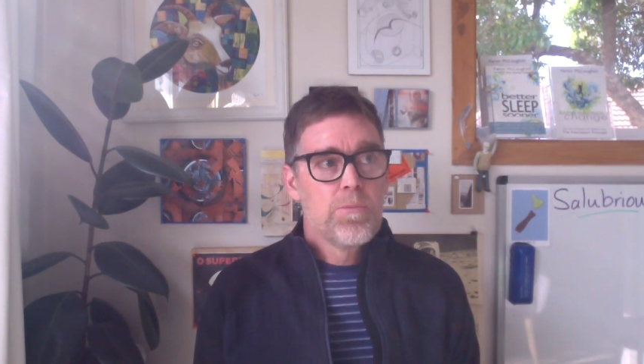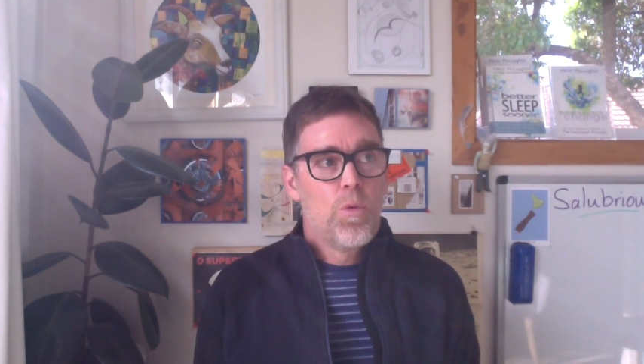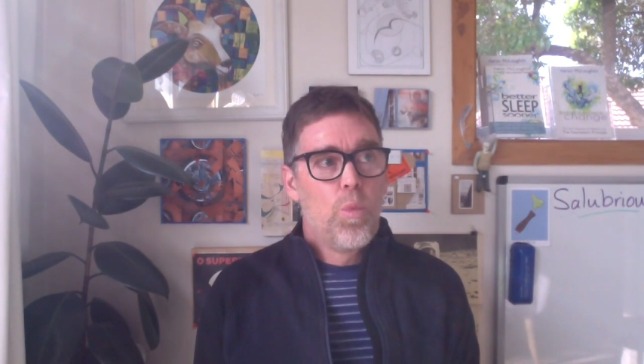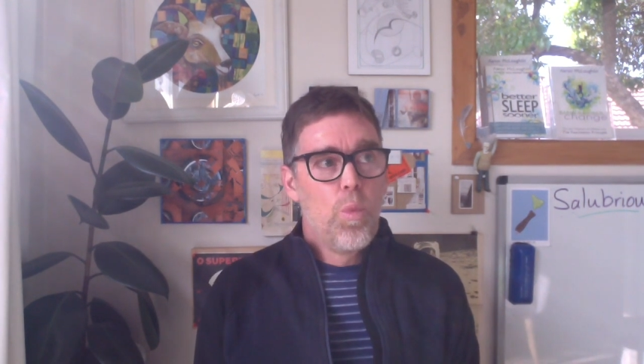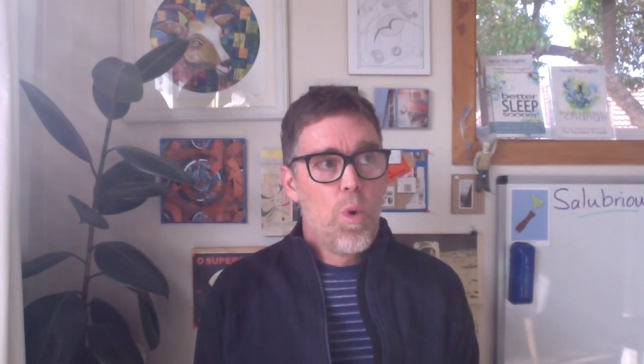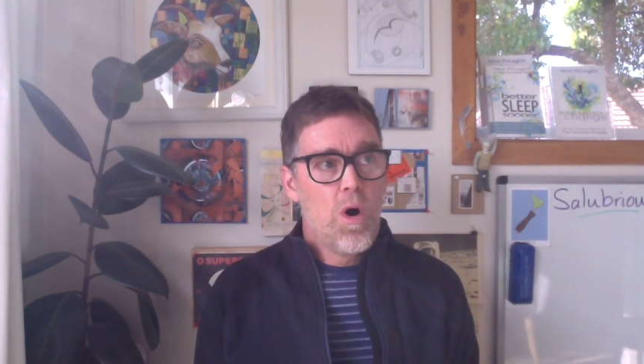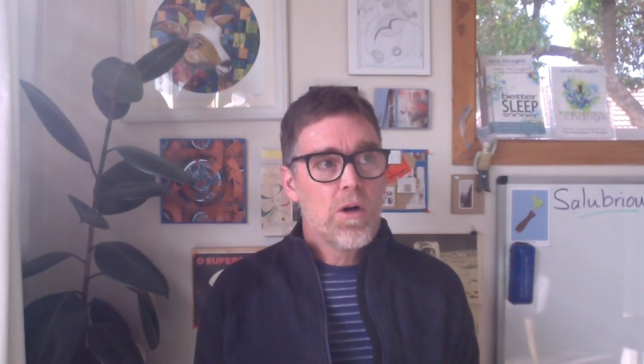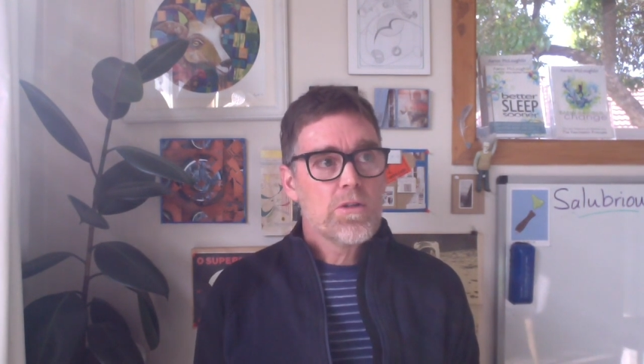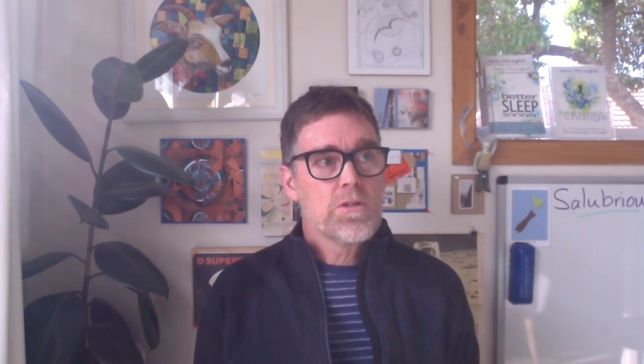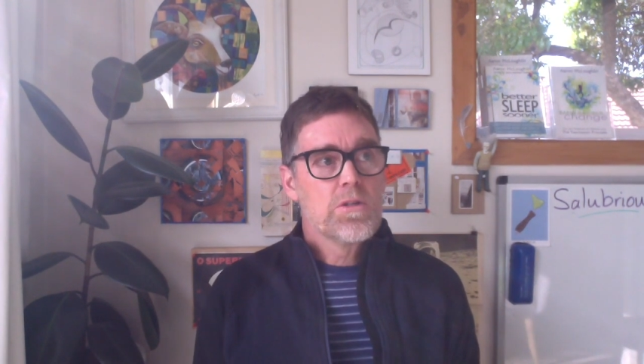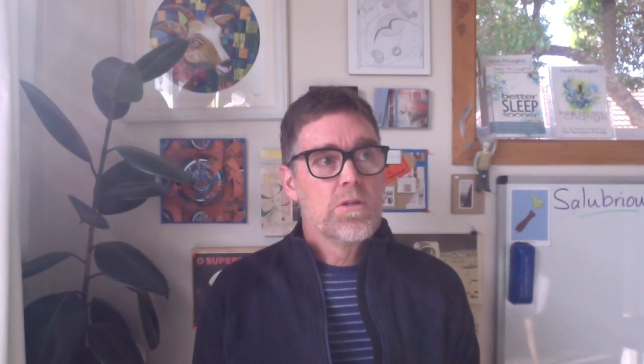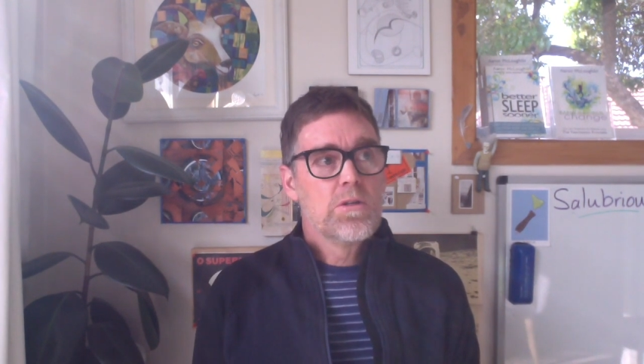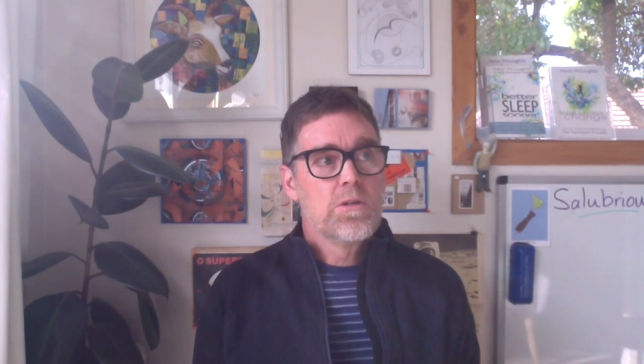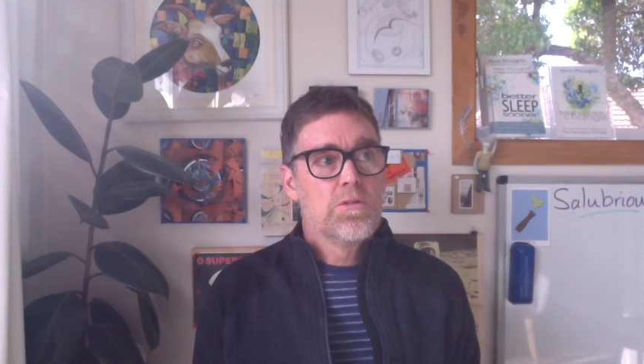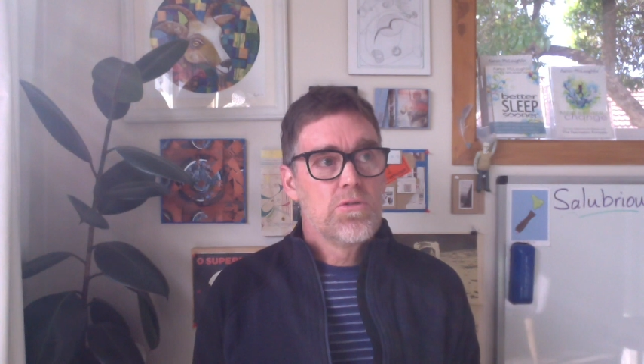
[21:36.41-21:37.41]
what
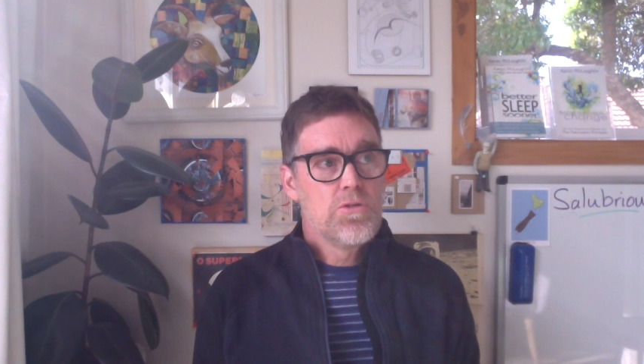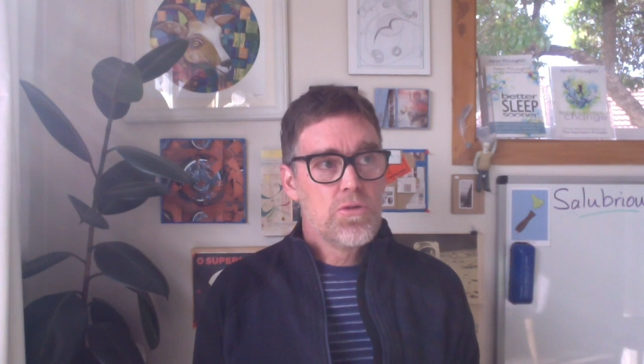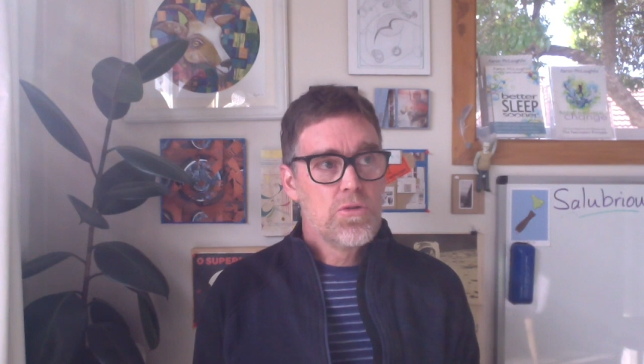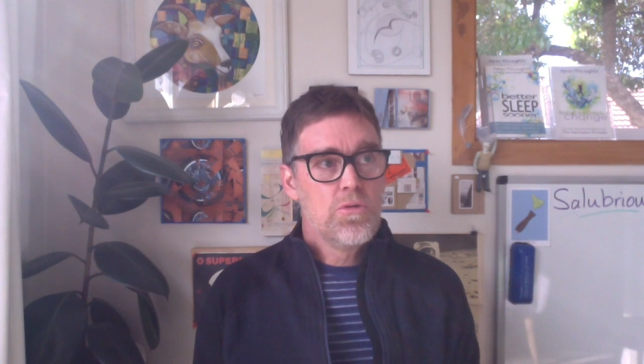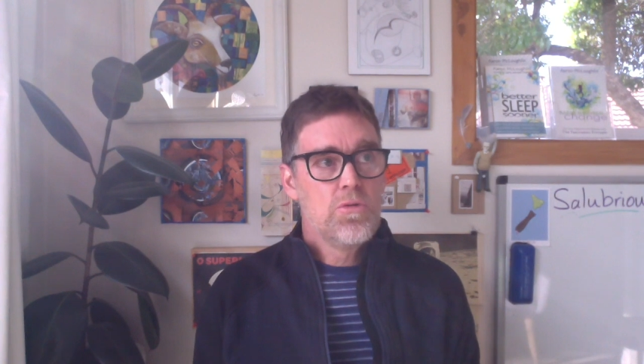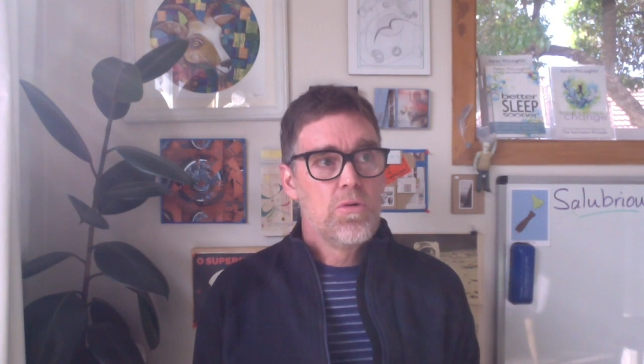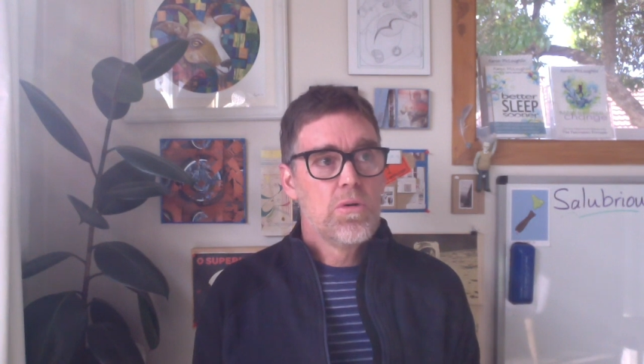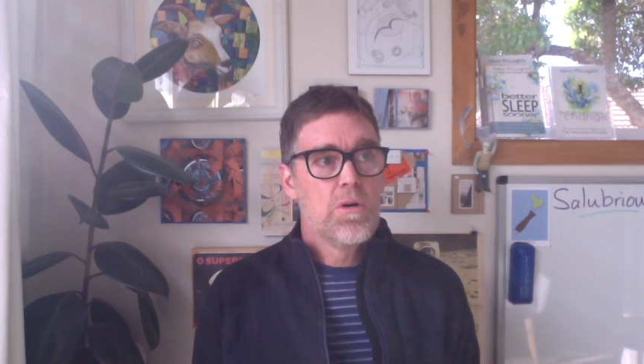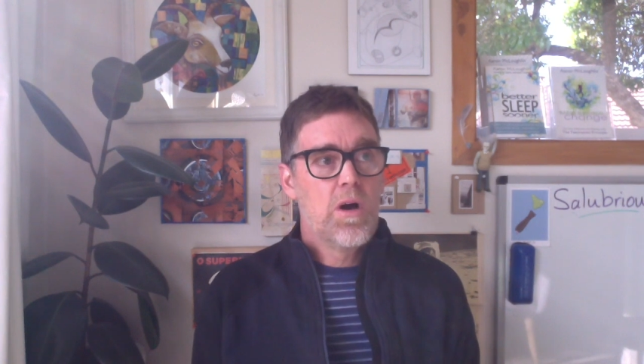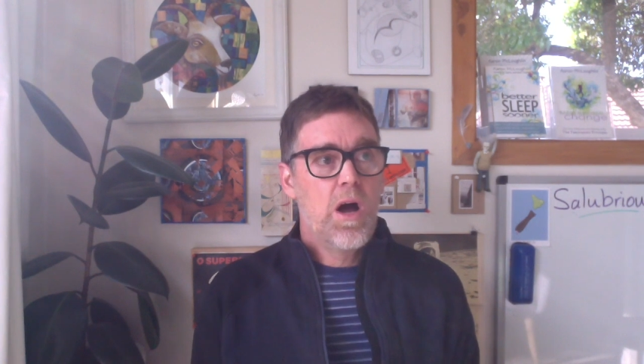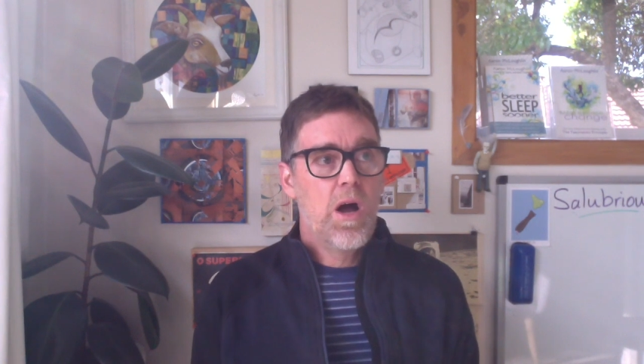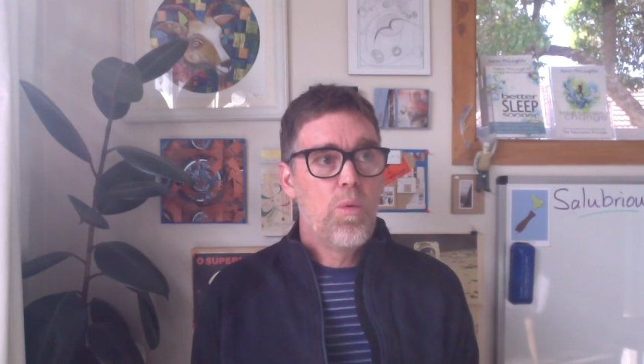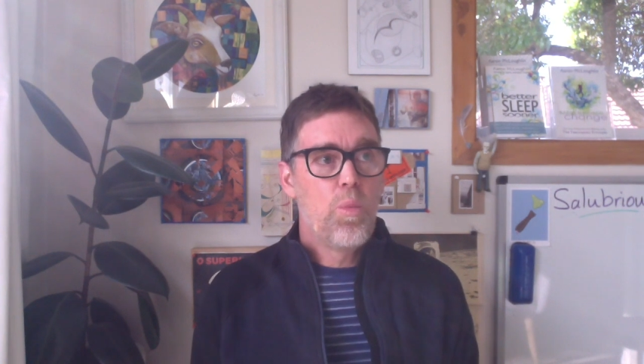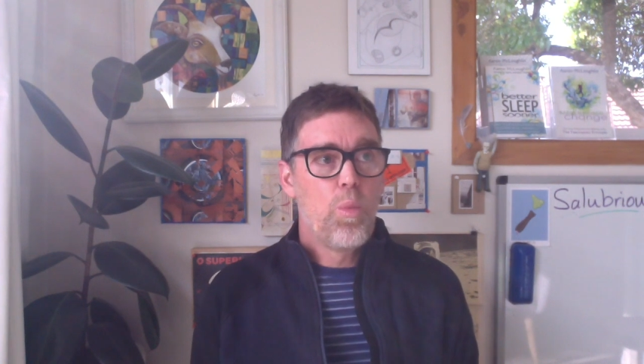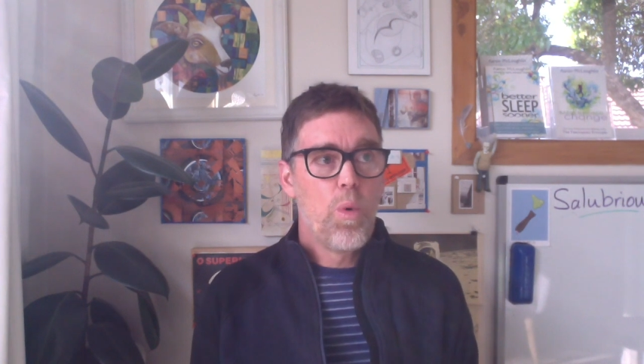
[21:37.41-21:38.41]
do
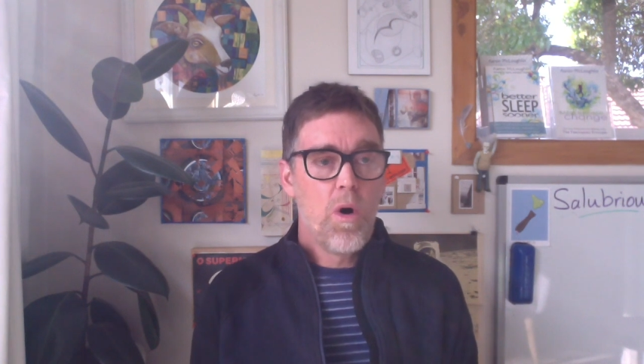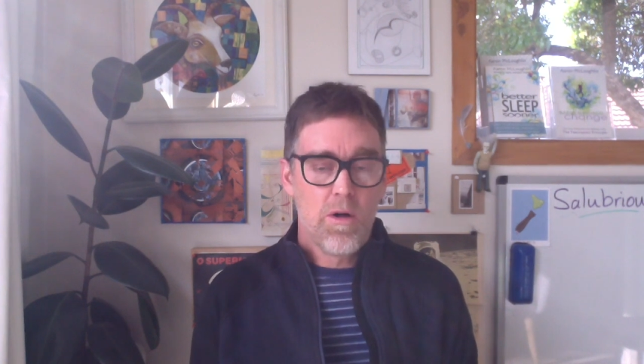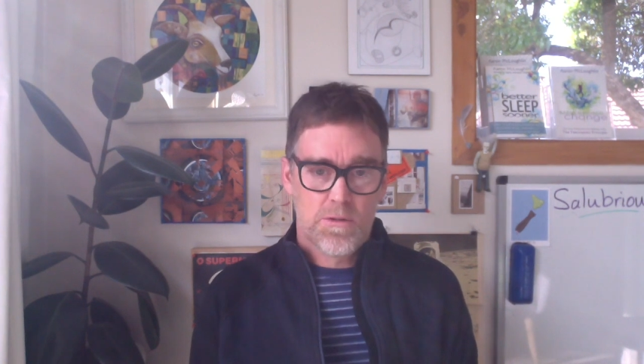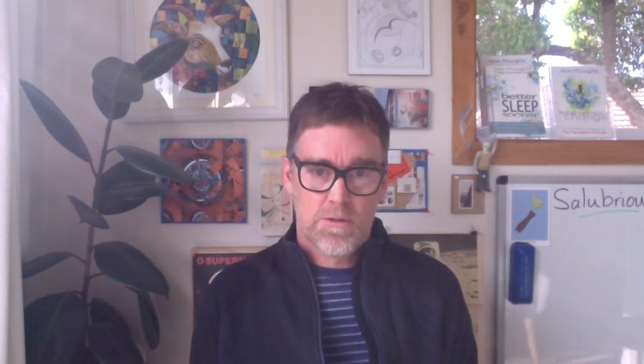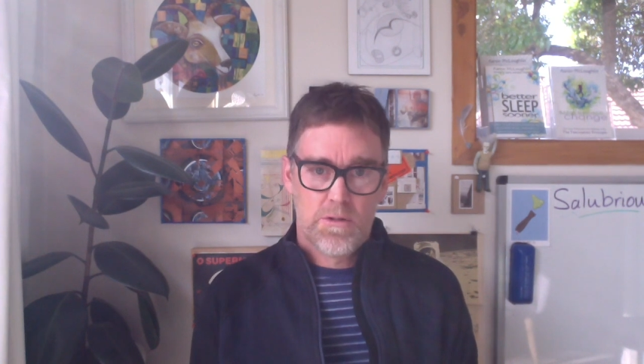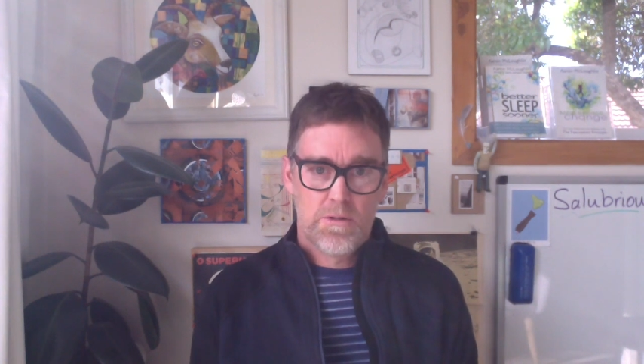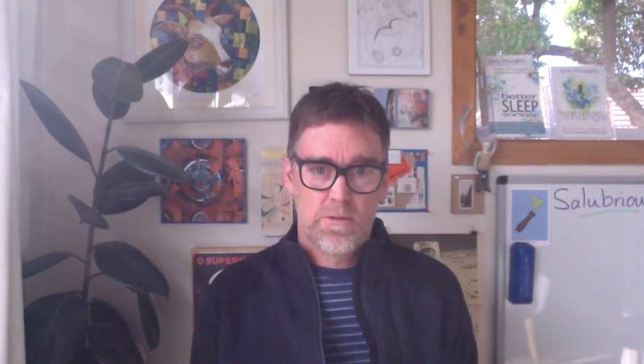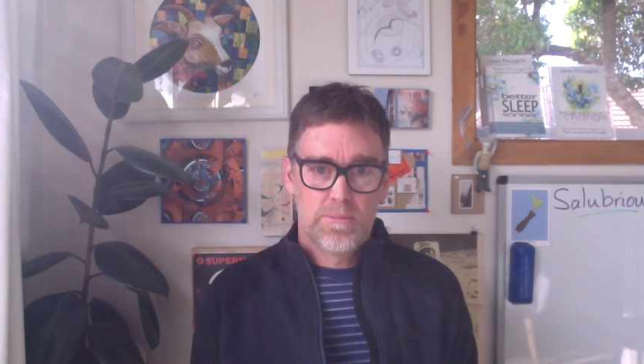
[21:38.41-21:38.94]
I want?